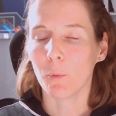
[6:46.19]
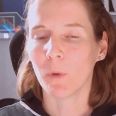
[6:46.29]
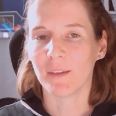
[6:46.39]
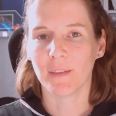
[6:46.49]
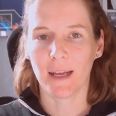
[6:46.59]

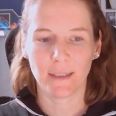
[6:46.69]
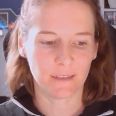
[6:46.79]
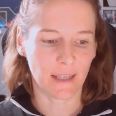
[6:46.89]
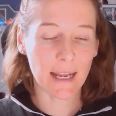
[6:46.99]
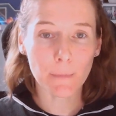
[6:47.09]
whether that
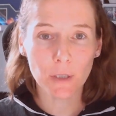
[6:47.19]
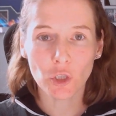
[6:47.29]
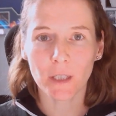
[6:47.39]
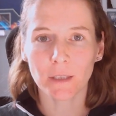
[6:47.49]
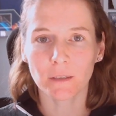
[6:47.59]
is
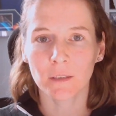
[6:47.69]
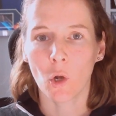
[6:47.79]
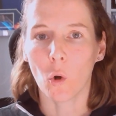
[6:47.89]
images